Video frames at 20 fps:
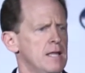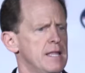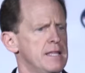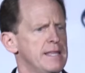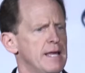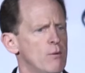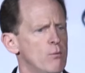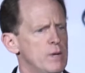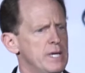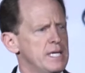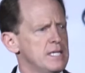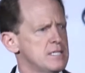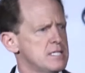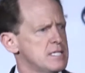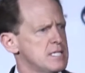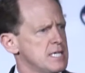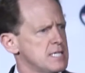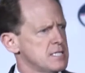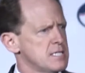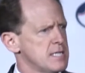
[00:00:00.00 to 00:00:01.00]
that we
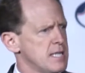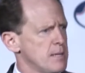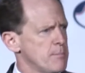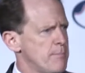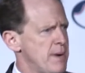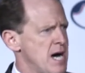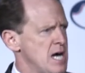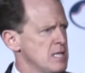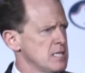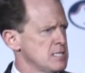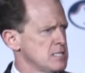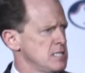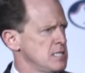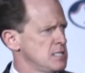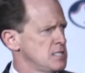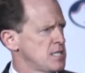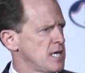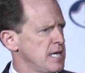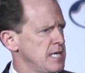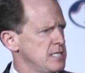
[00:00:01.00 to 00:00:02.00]
insist that policy
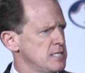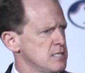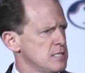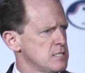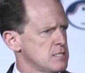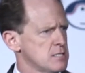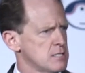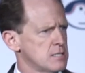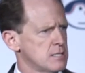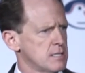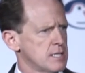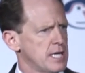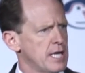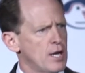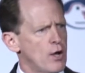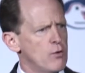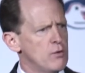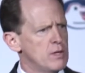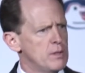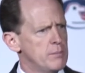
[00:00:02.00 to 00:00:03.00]
changes can
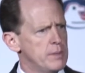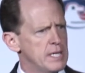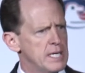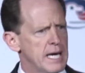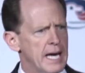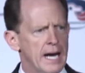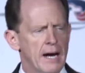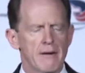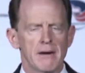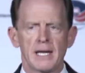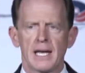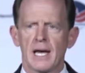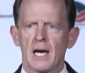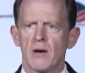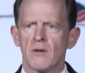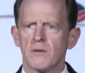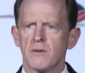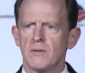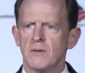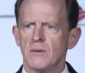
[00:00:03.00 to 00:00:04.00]
only be carried
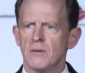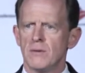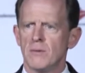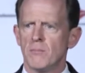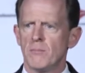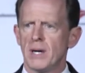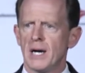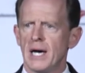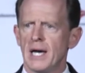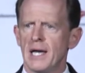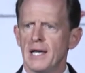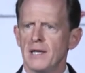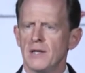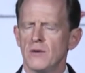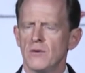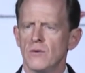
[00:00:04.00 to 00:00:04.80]
out by